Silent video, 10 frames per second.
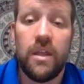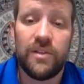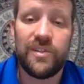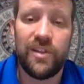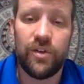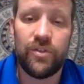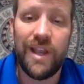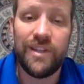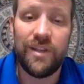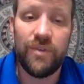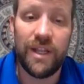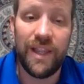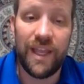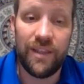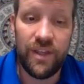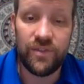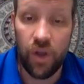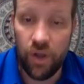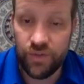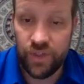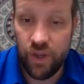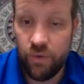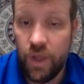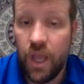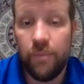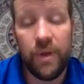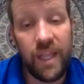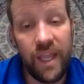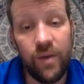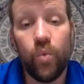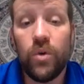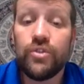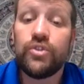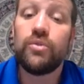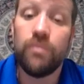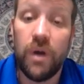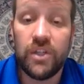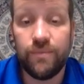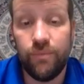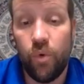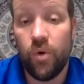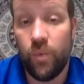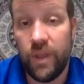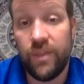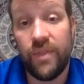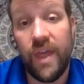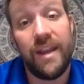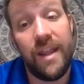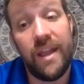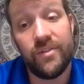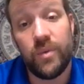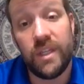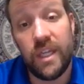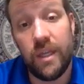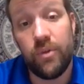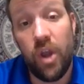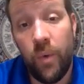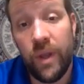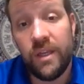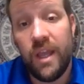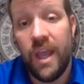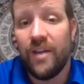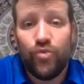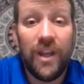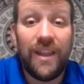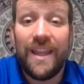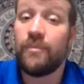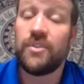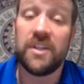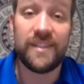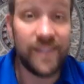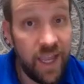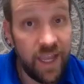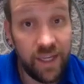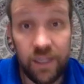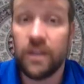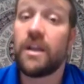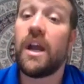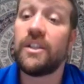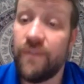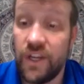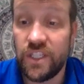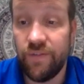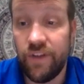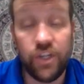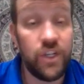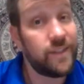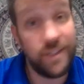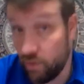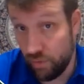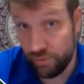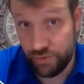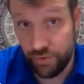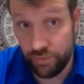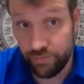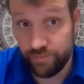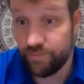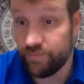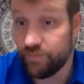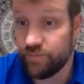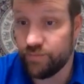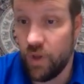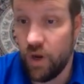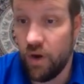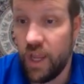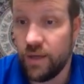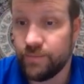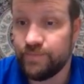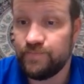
Looks a little crazy written like this also, but again, we'll do much more with that as we keep going. Really, I'm just saying conservation of energy still holds true. All right.